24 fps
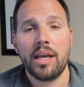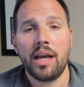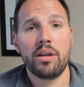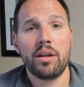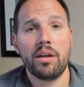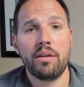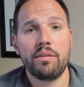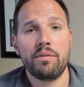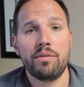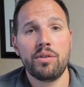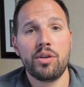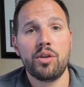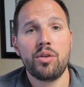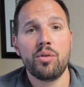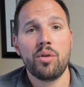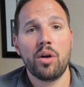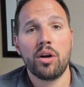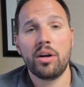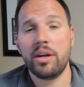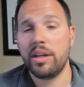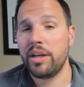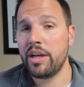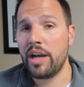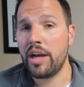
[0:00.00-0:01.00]
If you
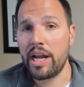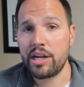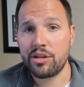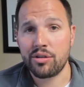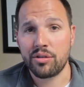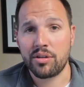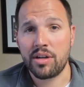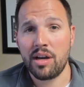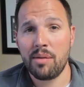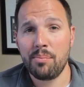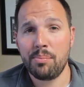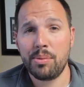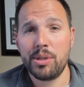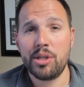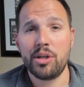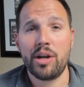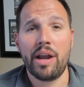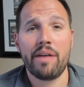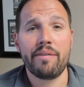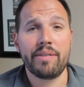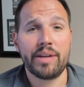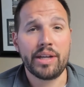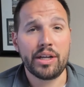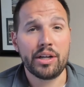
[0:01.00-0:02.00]
are an international company or
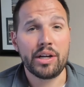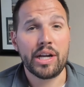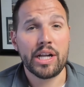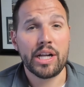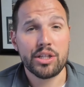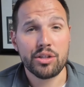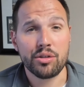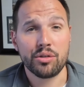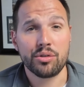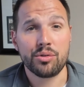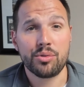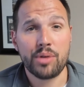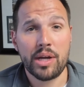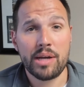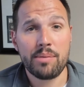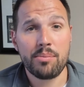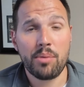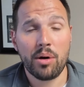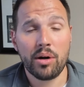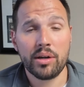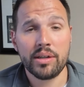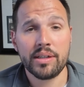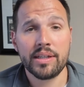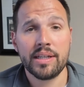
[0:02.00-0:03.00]
have an international
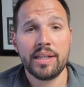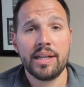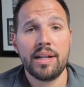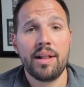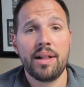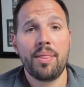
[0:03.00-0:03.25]
trademark,